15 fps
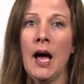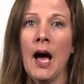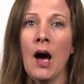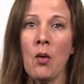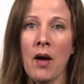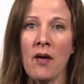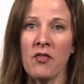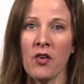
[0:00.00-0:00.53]

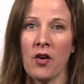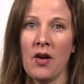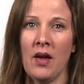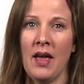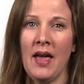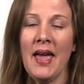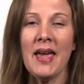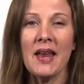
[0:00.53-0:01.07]
However,
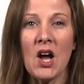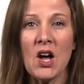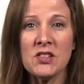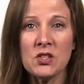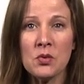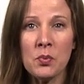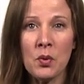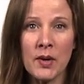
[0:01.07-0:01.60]
it
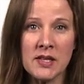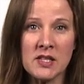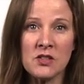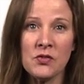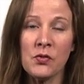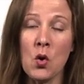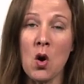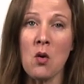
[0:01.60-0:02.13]
also points
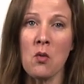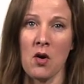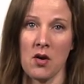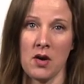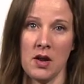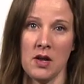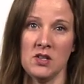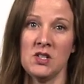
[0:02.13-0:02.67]

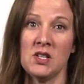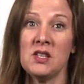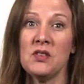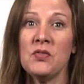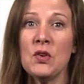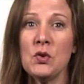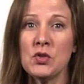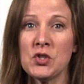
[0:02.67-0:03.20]
forward to the
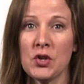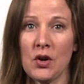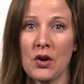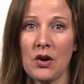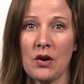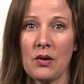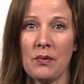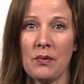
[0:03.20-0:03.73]
future.